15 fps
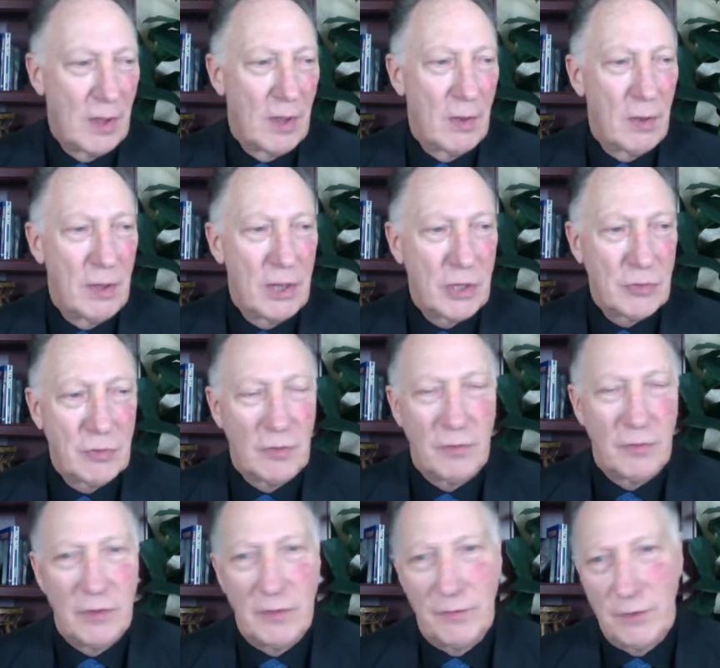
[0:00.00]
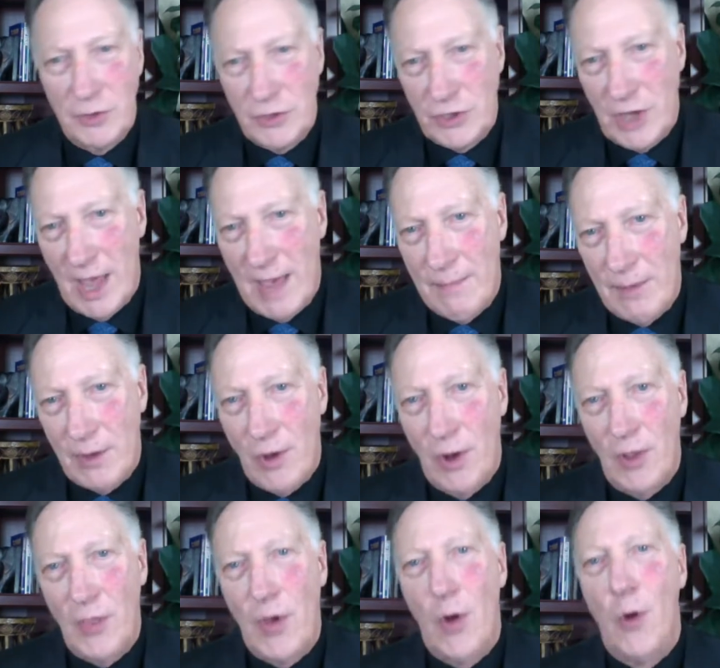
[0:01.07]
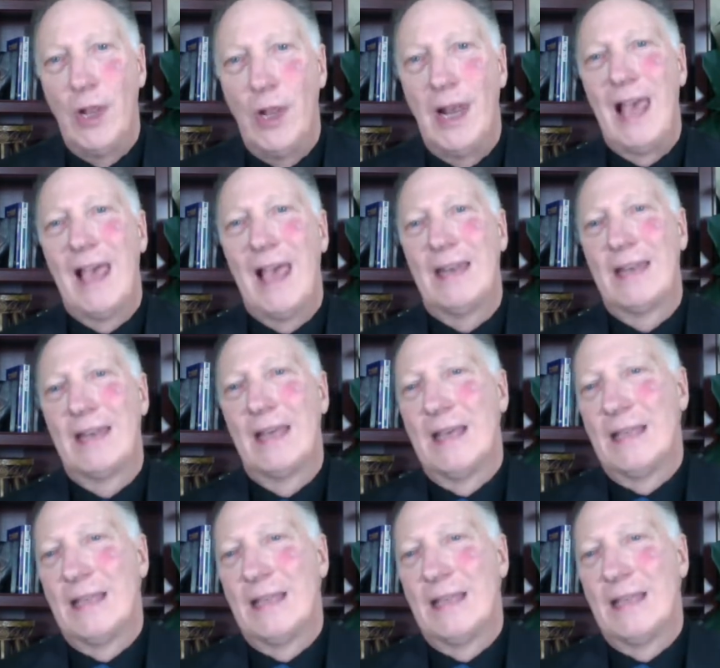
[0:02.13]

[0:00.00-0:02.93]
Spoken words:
Israel for the first time. They call it the Holy Land.